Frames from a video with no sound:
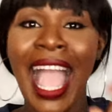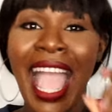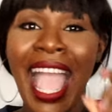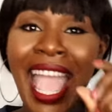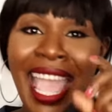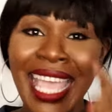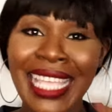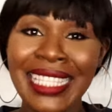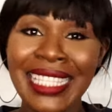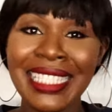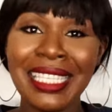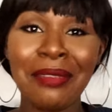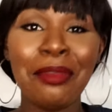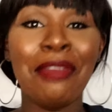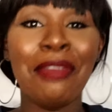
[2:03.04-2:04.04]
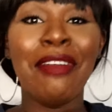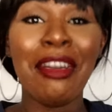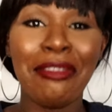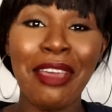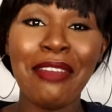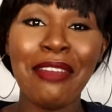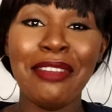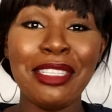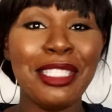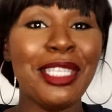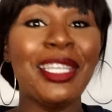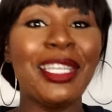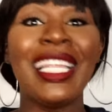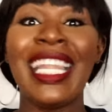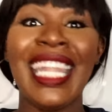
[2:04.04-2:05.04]
And without further
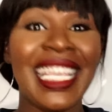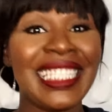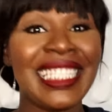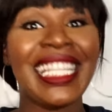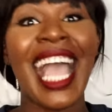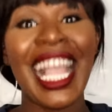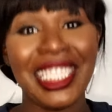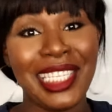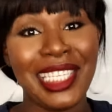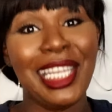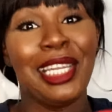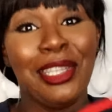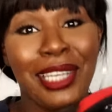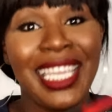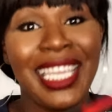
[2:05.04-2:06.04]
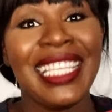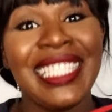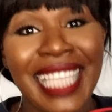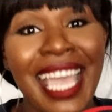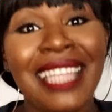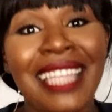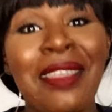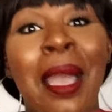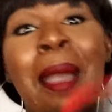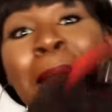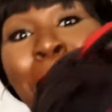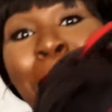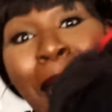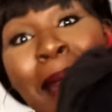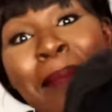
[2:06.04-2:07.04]
ado, let's actually look inside
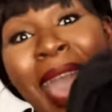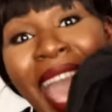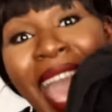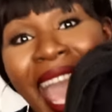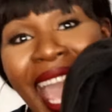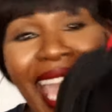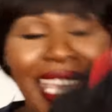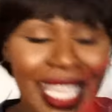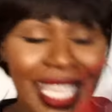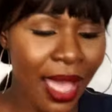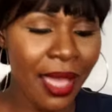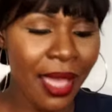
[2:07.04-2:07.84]
my bag.